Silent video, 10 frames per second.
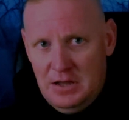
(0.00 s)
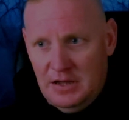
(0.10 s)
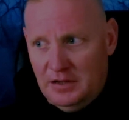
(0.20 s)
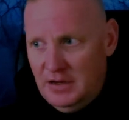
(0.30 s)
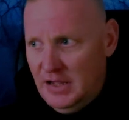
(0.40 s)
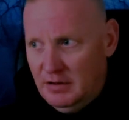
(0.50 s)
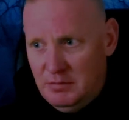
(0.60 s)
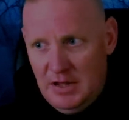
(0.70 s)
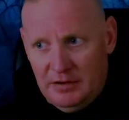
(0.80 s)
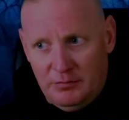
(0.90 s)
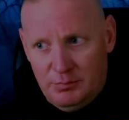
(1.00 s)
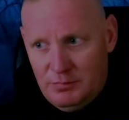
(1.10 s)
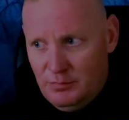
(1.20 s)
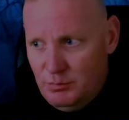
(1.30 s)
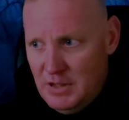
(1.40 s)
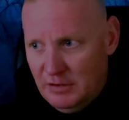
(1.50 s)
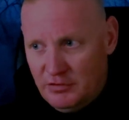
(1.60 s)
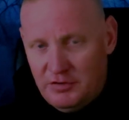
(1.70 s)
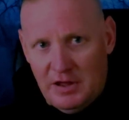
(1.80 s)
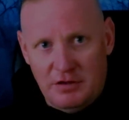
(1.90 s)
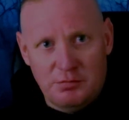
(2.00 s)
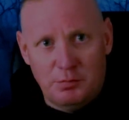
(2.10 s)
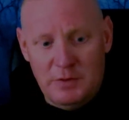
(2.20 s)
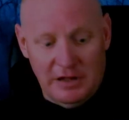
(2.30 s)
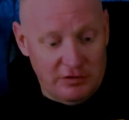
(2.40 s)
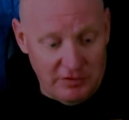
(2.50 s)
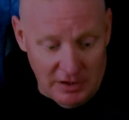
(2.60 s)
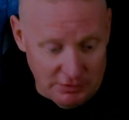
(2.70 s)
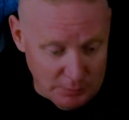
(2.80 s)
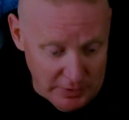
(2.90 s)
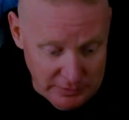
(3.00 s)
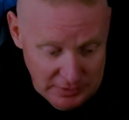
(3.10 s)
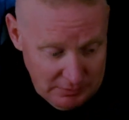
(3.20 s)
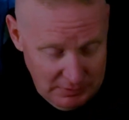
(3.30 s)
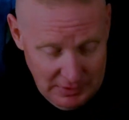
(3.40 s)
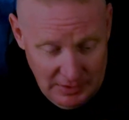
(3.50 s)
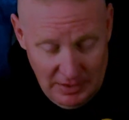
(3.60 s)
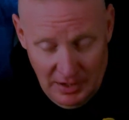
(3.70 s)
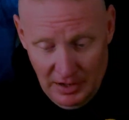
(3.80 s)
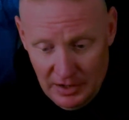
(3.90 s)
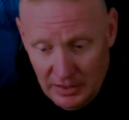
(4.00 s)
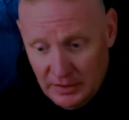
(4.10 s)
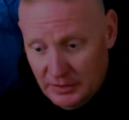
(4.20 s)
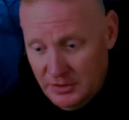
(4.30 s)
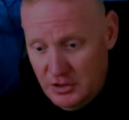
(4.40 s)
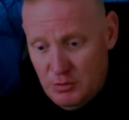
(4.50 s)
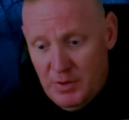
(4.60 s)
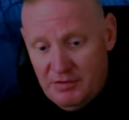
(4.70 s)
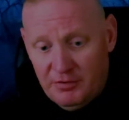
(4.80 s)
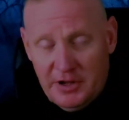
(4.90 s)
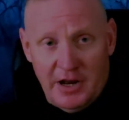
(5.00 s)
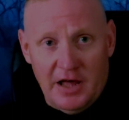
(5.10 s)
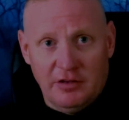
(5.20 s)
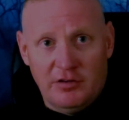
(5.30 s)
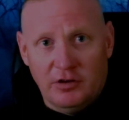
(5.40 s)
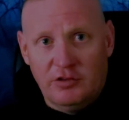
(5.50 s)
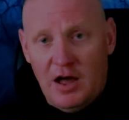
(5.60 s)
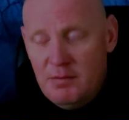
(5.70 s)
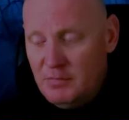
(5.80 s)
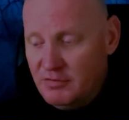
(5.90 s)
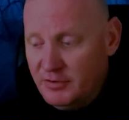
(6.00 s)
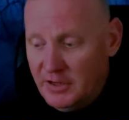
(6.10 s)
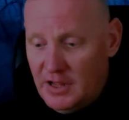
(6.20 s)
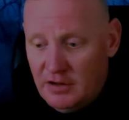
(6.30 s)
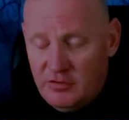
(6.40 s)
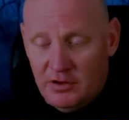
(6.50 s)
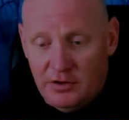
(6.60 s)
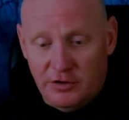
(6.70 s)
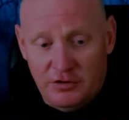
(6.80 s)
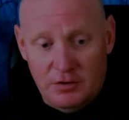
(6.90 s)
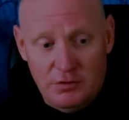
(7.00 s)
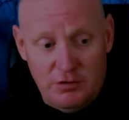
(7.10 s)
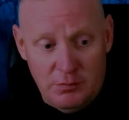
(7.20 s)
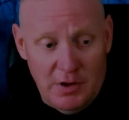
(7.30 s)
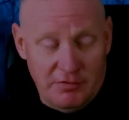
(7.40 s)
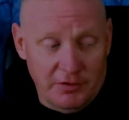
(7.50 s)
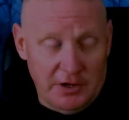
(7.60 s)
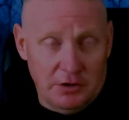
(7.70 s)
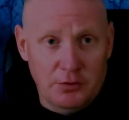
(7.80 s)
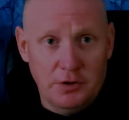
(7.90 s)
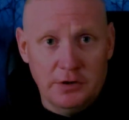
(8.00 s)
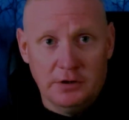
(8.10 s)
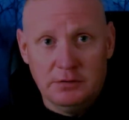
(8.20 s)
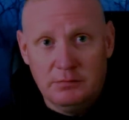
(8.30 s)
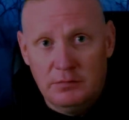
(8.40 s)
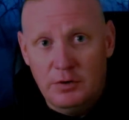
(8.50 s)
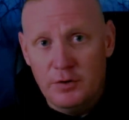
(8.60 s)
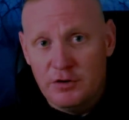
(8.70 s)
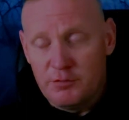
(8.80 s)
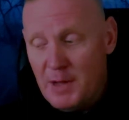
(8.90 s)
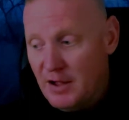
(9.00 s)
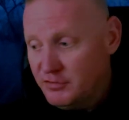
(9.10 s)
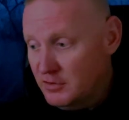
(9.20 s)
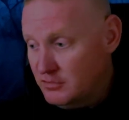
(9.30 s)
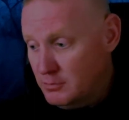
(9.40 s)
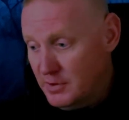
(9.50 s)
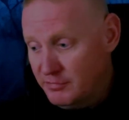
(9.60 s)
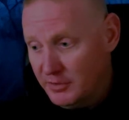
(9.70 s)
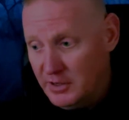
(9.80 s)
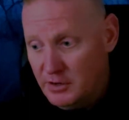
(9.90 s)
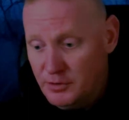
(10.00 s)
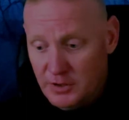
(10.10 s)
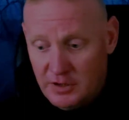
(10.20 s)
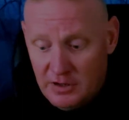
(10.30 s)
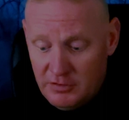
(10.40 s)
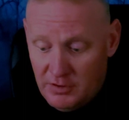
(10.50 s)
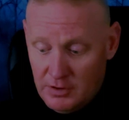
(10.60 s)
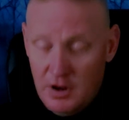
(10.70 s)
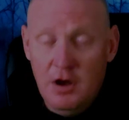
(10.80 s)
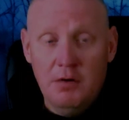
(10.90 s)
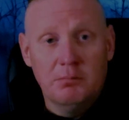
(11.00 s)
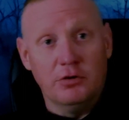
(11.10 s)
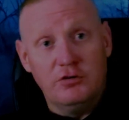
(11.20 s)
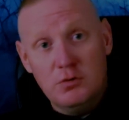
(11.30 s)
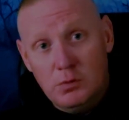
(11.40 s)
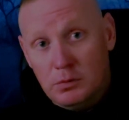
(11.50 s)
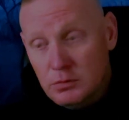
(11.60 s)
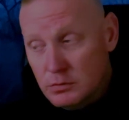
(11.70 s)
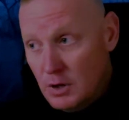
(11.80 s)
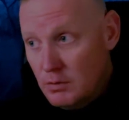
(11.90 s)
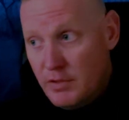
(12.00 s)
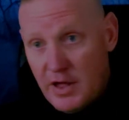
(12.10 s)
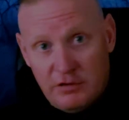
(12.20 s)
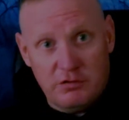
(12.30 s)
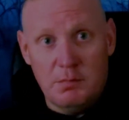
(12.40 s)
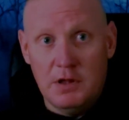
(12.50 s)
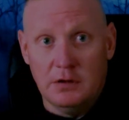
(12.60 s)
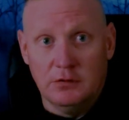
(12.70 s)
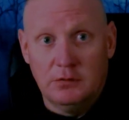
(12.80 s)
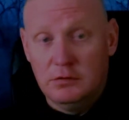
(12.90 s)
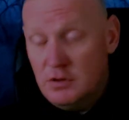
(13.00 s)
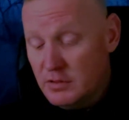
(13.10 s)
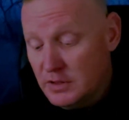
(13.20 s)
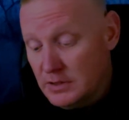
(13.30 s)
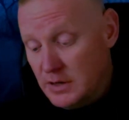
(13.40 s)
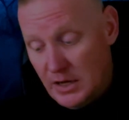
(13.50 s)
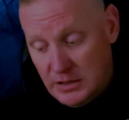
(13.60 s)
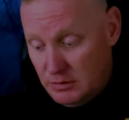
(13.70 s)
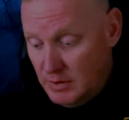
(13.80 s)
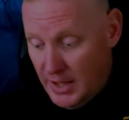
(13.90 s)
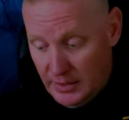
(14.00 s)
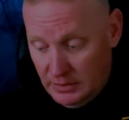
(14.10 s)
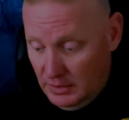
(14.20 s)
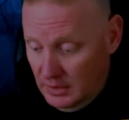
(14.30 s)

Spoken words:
it stays with you. You may forget how to tell time, may forget how to tell your shoes, you may forget who your spouse is, you may forget who your kids are, but you will know that smell to the day you die.